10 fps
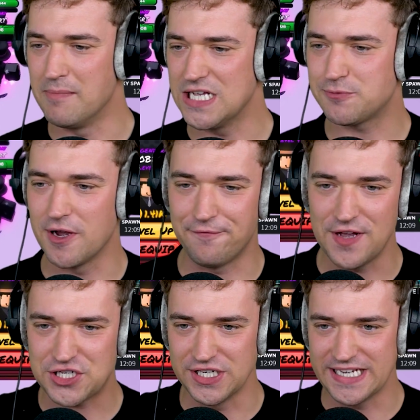means we
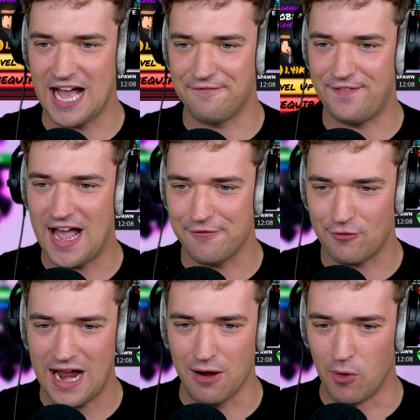officially got five
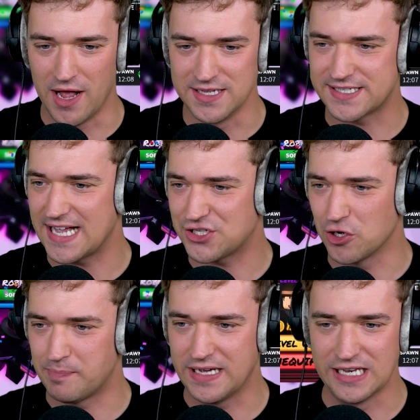rare ones. That
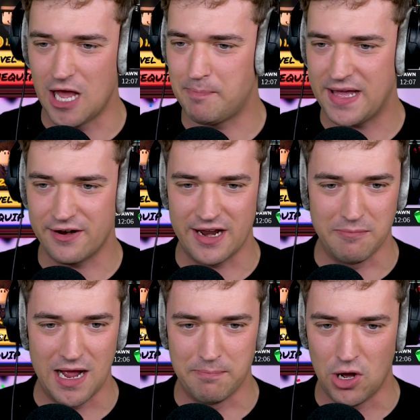should be a lot better than
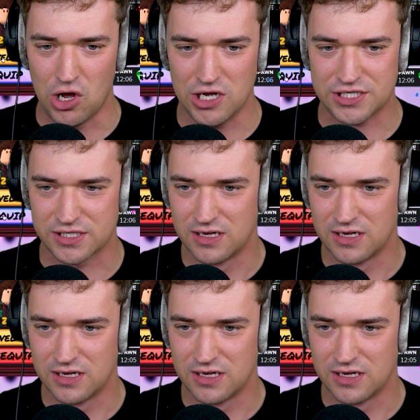my boss.